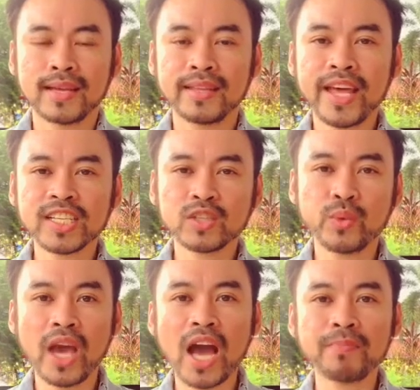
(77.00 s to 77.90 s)
Next,
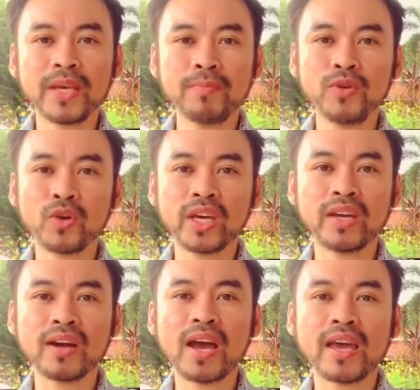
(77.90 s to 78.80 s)
we have
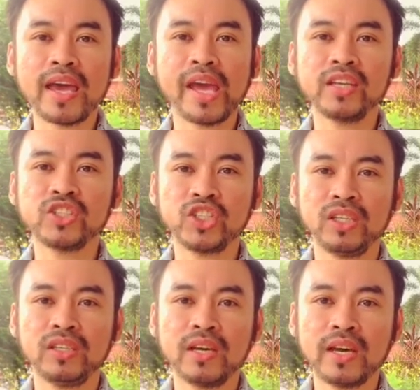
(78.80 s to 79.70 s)
Immukira AG.
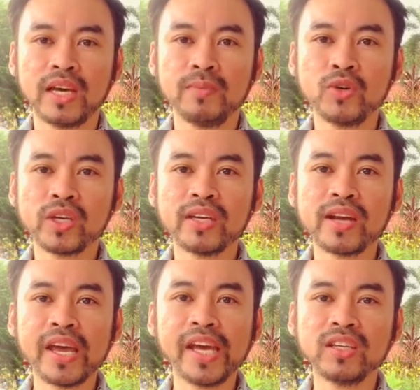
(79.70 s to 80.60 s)

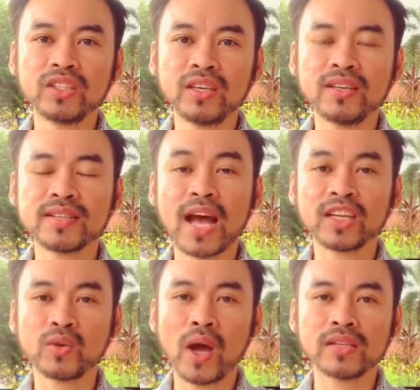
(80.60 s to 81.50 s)
Immukira AG is
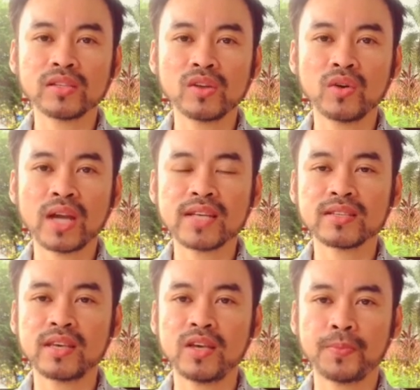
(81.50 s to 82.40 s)
otherwise known as
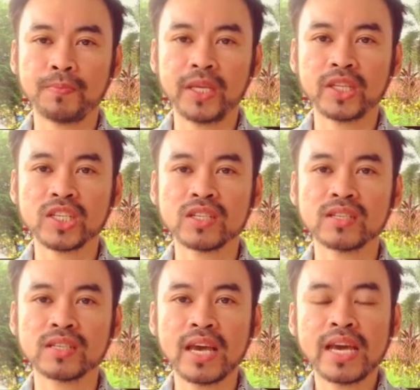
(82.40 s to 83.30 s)
King of
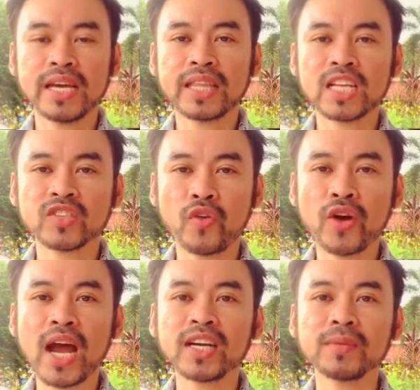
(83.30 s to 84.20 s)
Bitters. It has
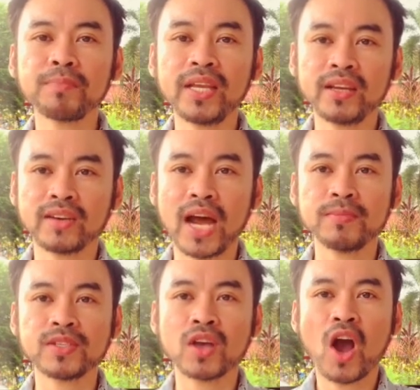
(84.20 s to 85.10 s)
400
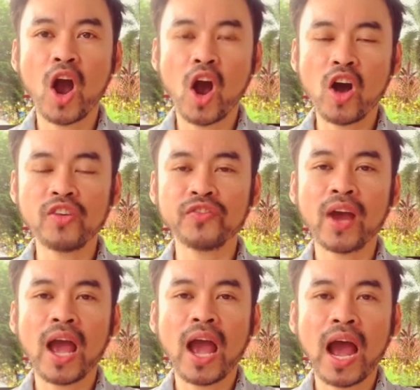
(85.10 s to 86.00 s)
milligrams of
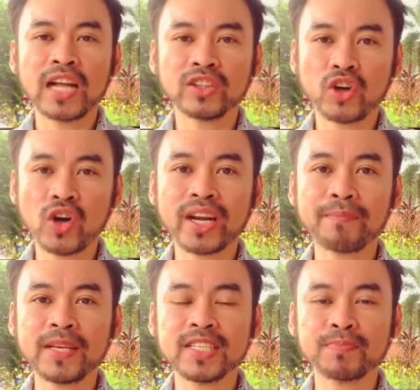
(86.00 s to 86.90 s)

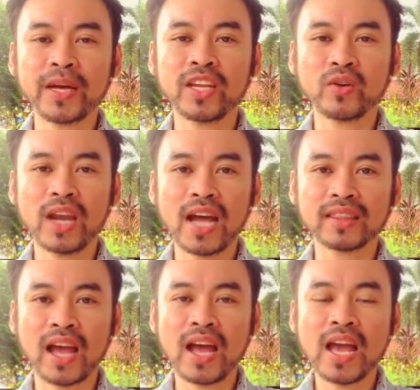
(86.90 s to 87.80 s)
Andrographis
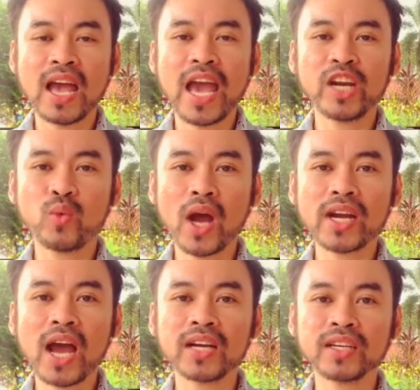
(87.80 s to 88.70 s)
Paniculata and
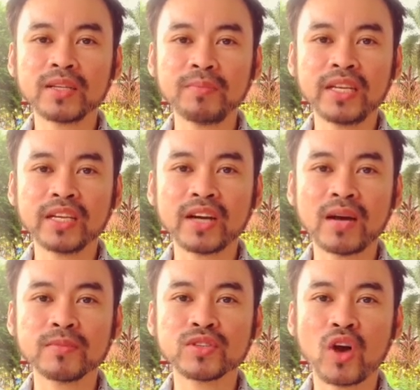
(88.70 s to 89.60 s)
100
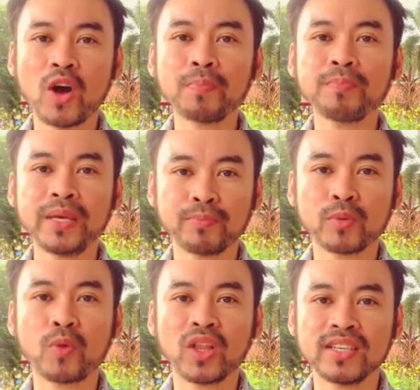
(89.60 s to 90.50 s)
milligrams of bee
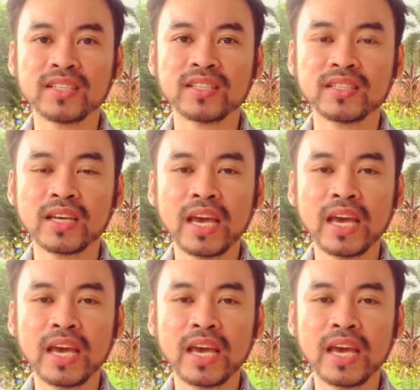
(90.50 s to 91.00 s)
propolis.